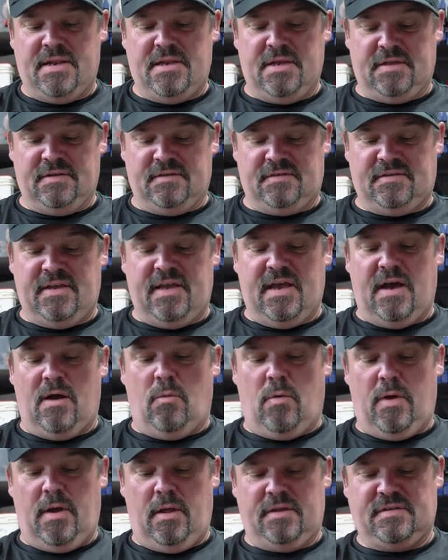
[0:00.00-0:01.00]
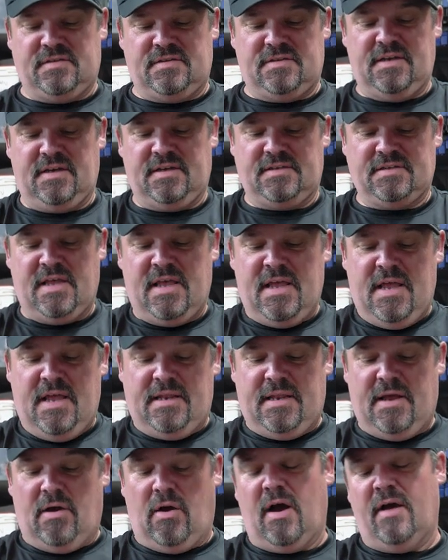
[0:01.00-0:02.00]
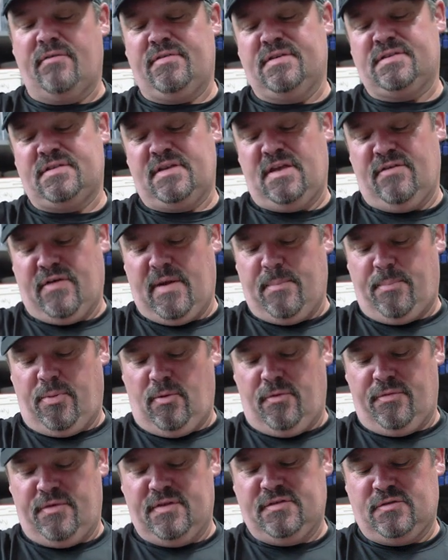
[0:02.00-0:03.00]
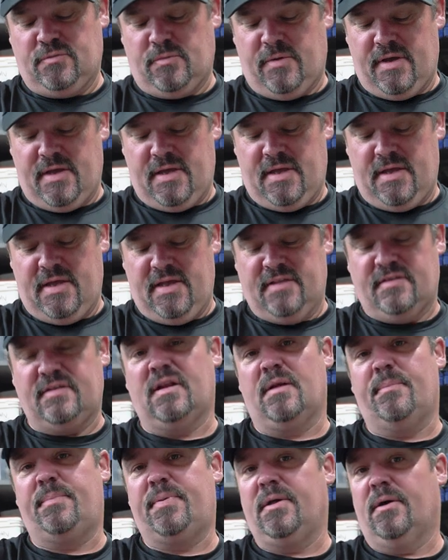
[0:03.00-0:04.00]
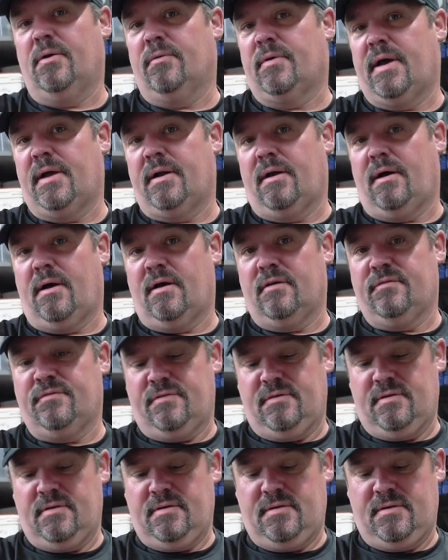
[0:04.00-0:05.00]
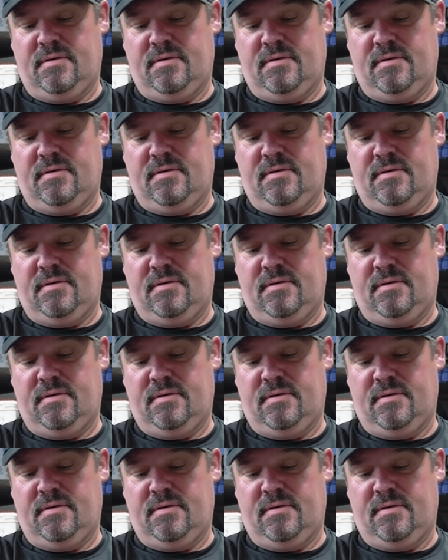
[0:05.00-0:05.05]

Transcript: and you can see how well it sticks. Now, obviously, if I pull this way, it's going to peel right off.